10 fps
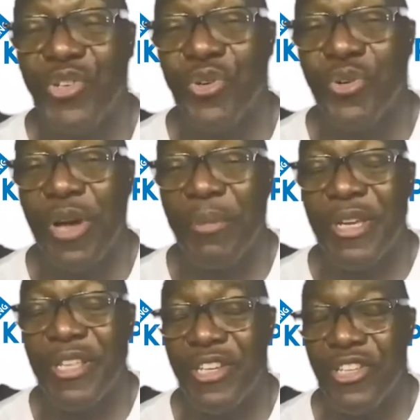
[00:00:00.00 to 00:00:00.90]
all do. I
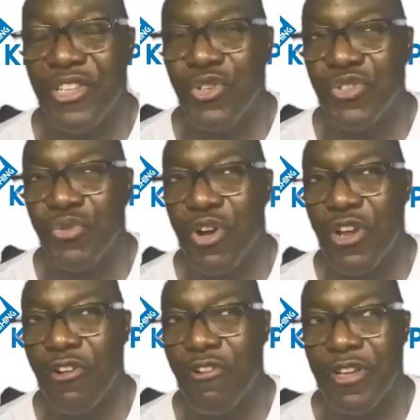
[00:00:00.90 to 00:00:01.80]
mean, you use the
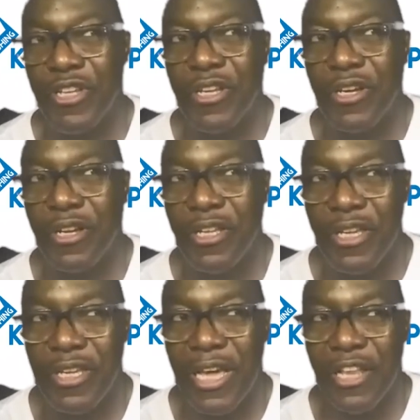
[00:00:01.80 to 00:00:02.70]
word
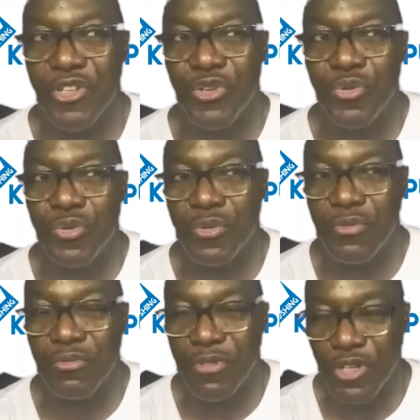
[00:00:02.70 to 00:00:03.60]
critically, and you
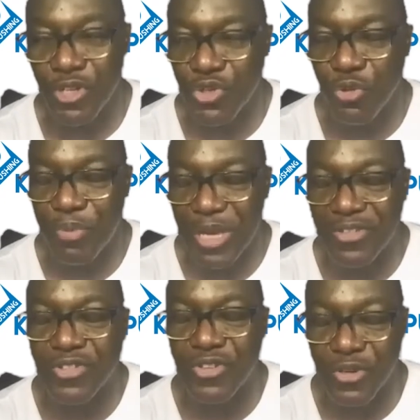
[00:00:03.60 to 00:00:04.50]
took
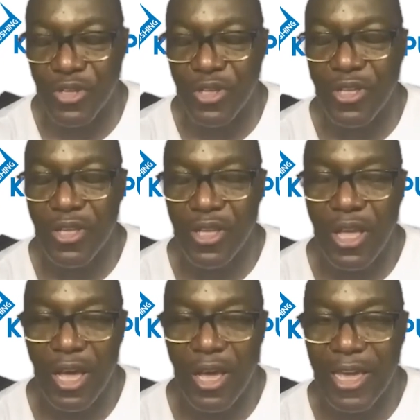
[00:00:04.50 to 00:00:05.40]
pains to
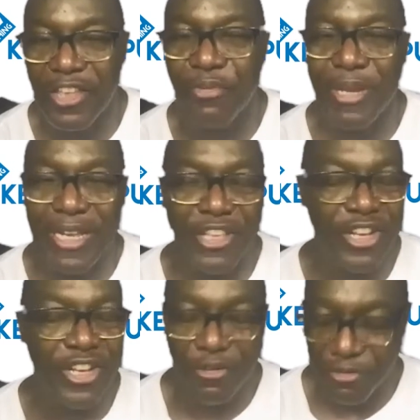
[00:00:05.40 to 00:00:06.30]
explain that you're not,